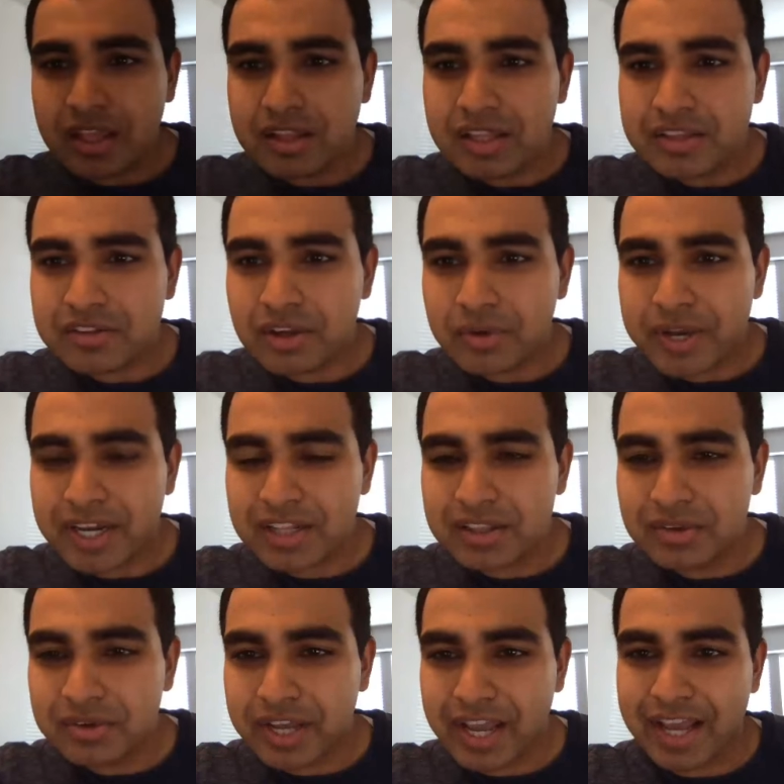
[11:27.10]
Let's go ahead and
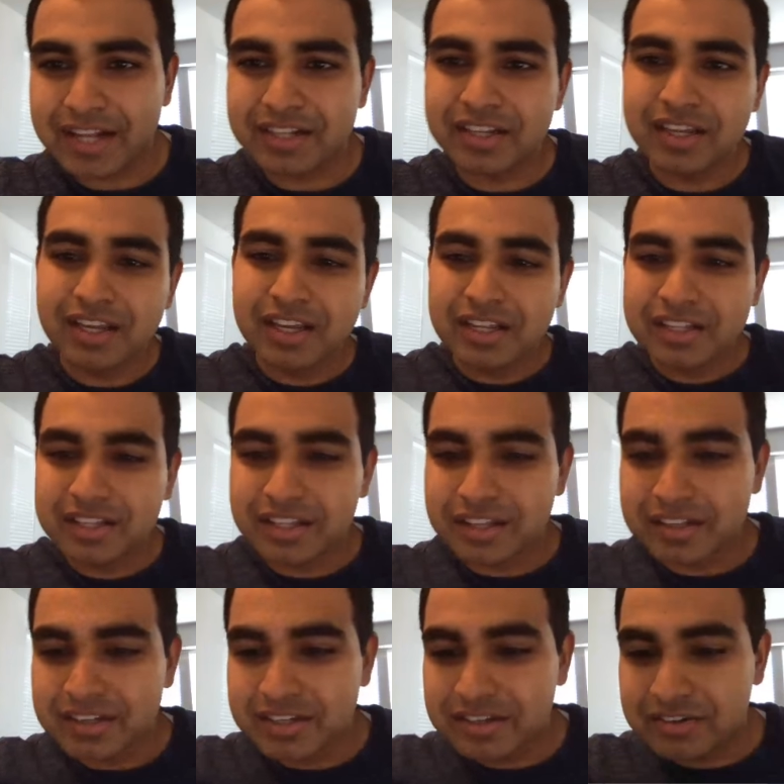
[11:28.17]
look at
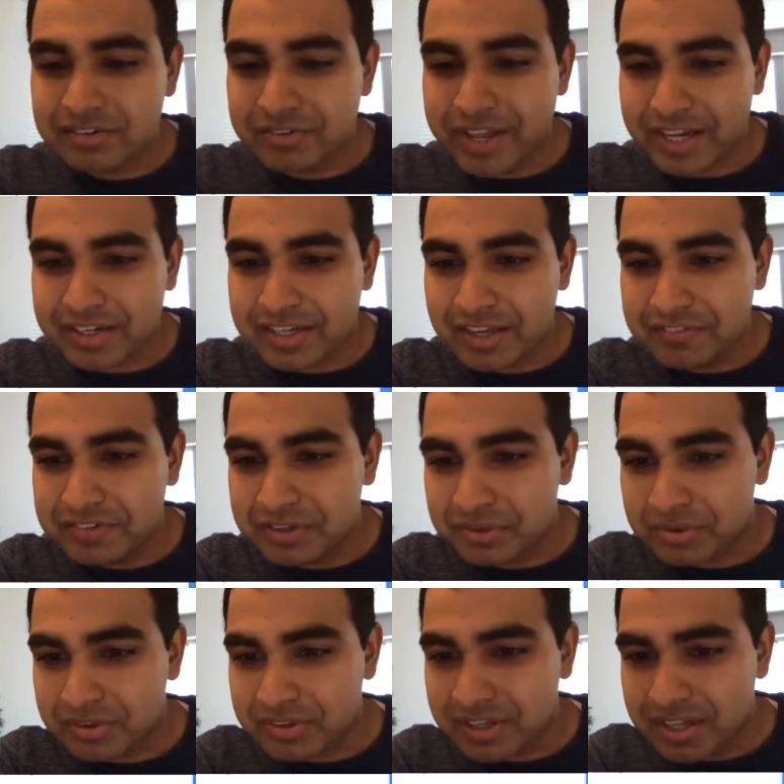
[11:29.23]
the React Dev
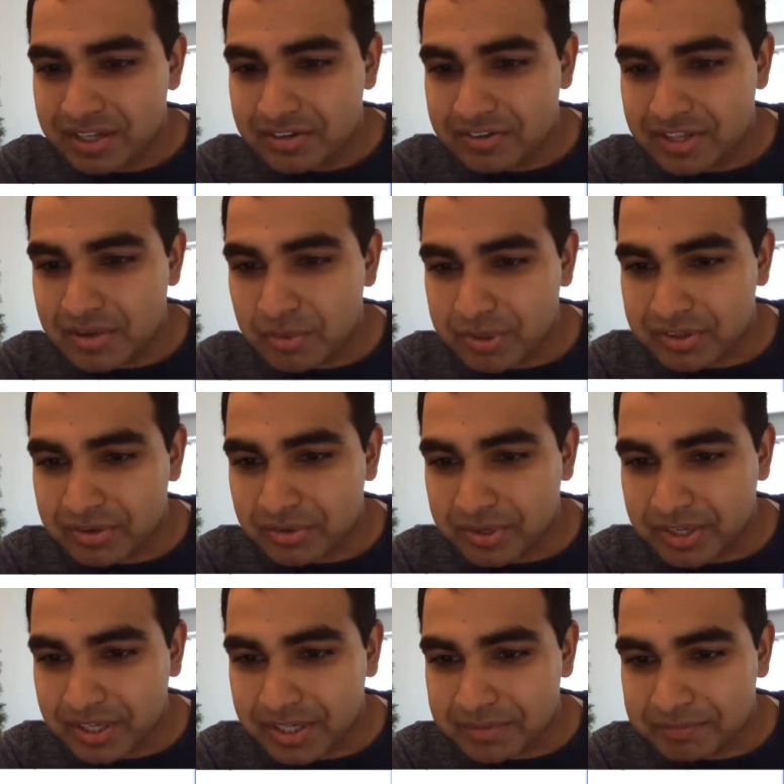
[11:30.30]
Tools to see what's
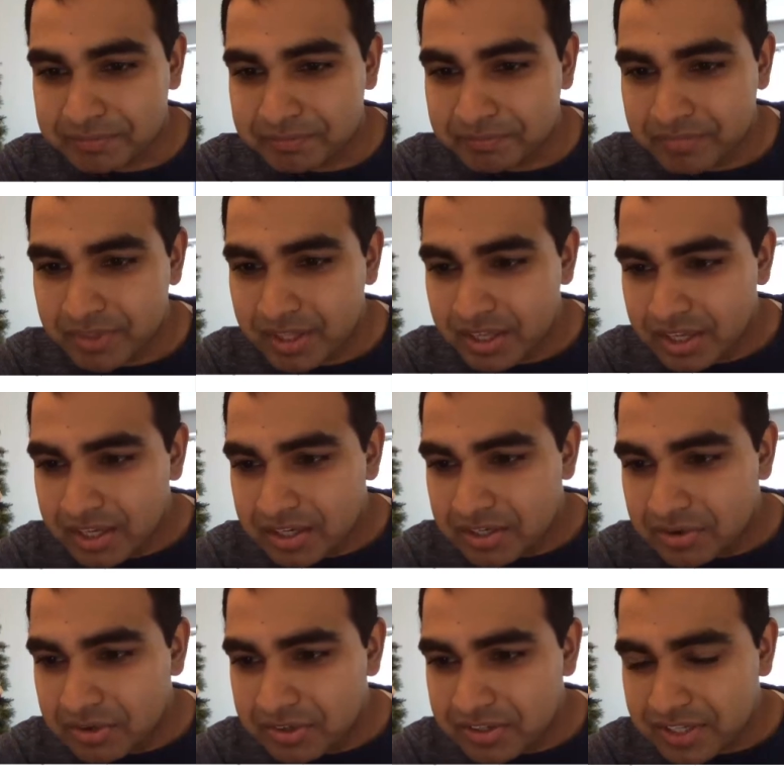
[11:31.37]
going on.
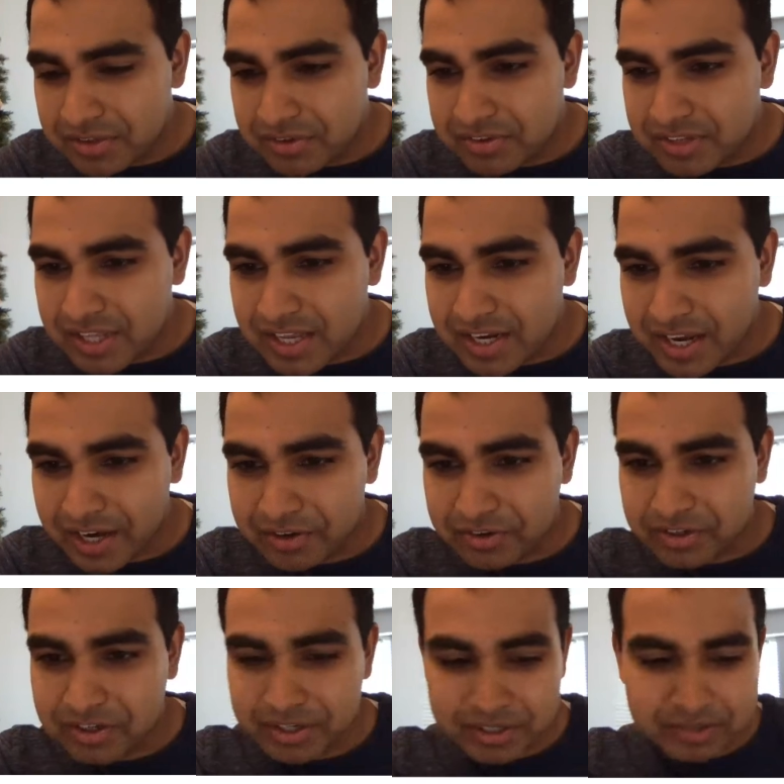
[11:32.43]
Notice that you'll see an error
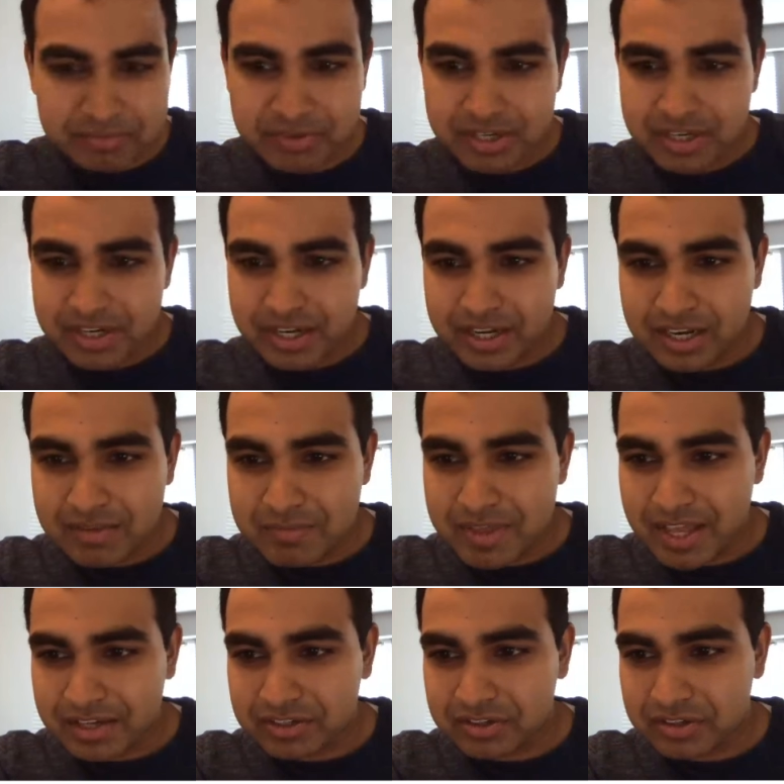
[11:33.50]
here, and let me
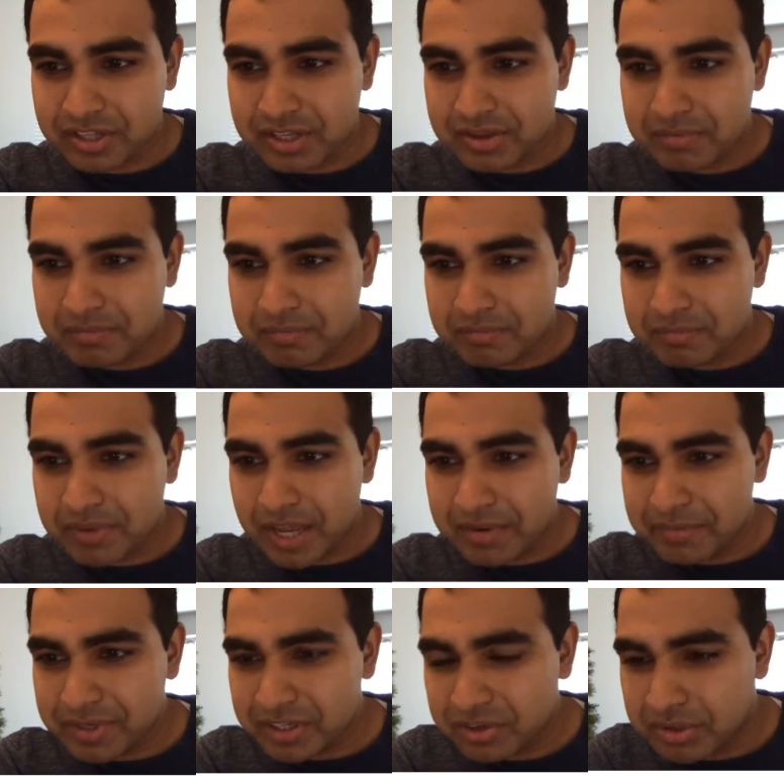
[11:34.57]
actually,
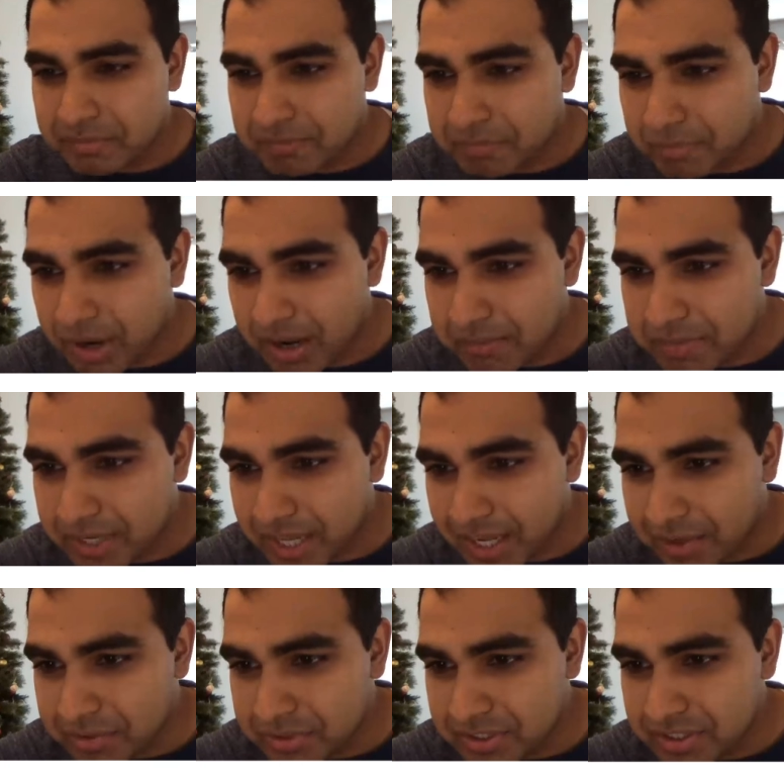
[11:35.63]
I'm actually gonna pop it
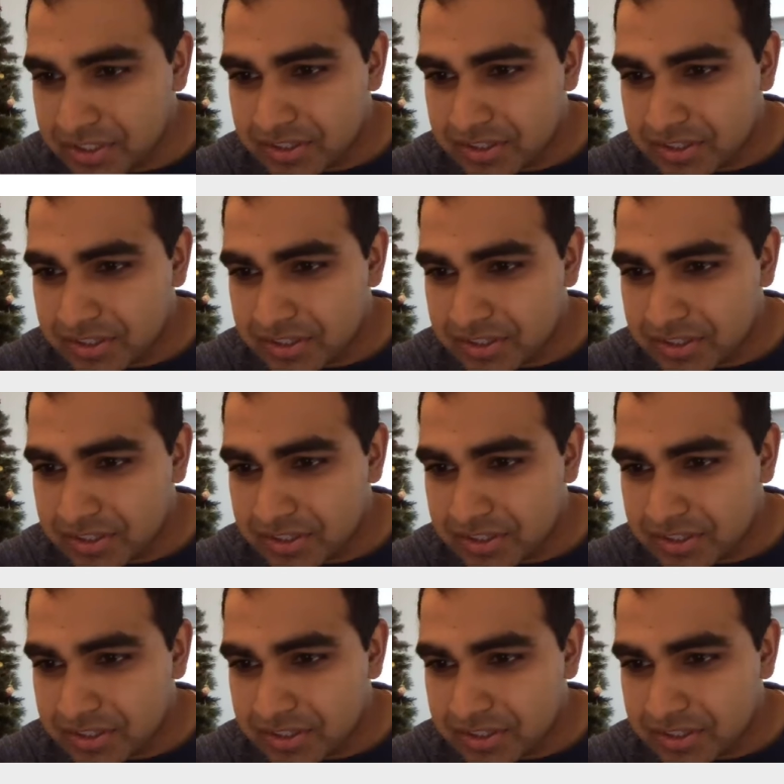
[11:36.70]
out